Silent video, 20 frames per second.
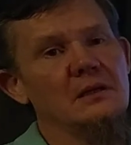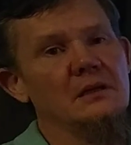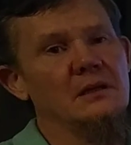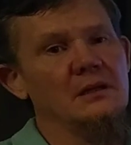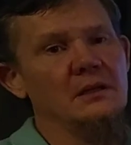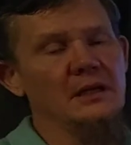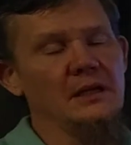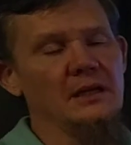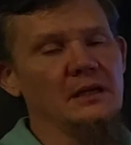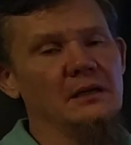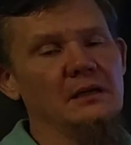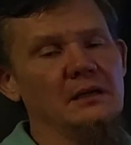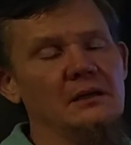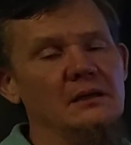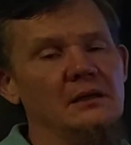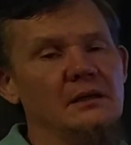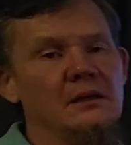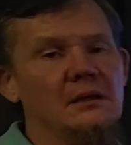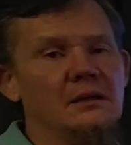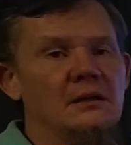then
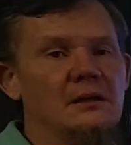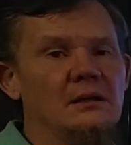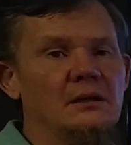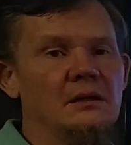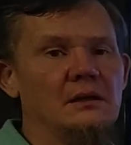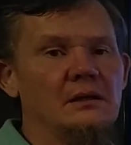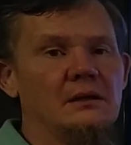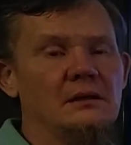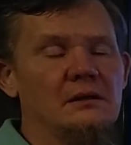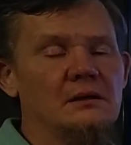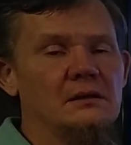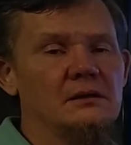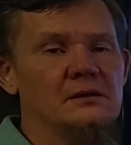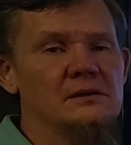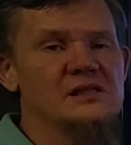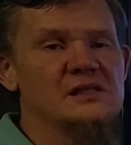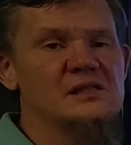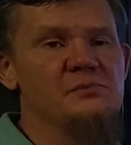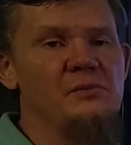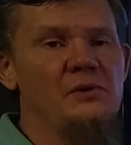
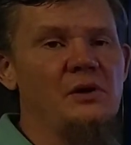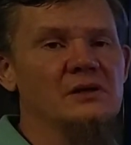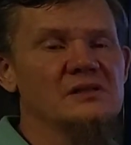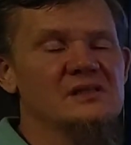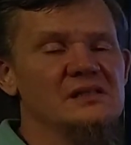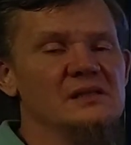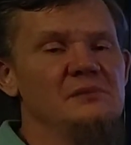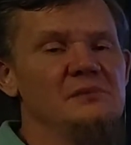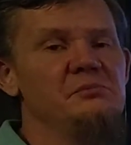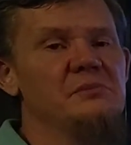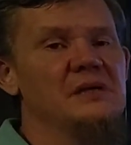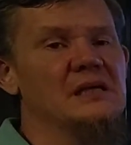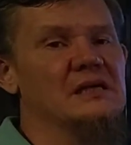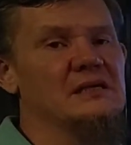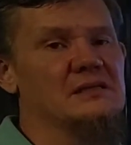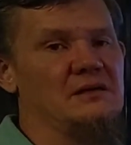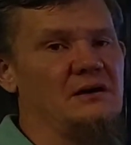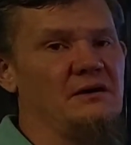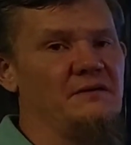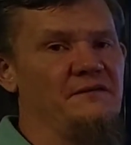small, slim beaks
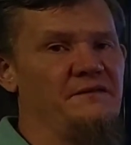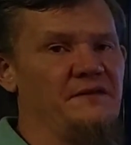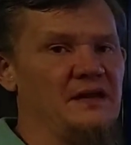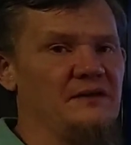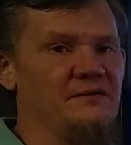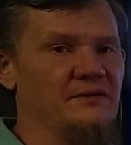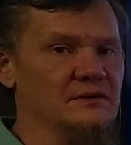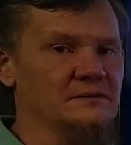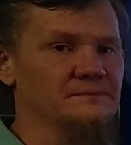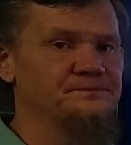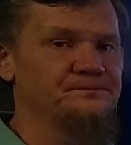are favored.